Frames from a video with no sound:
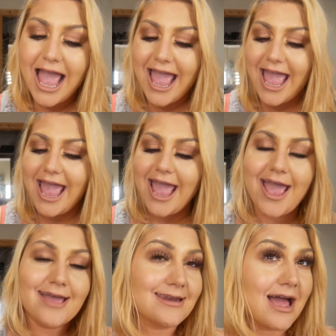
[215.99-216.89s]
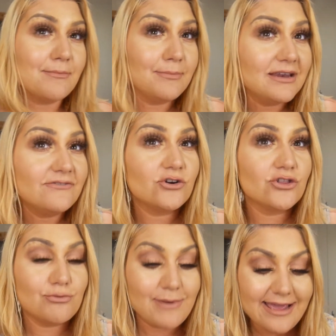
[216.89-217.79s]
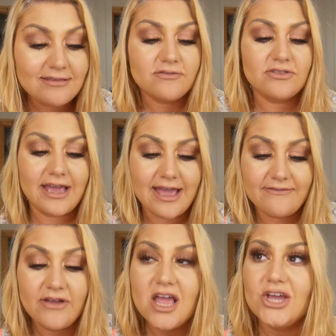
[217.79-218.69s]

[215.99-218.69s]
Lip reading: and I mean, for the range of they have,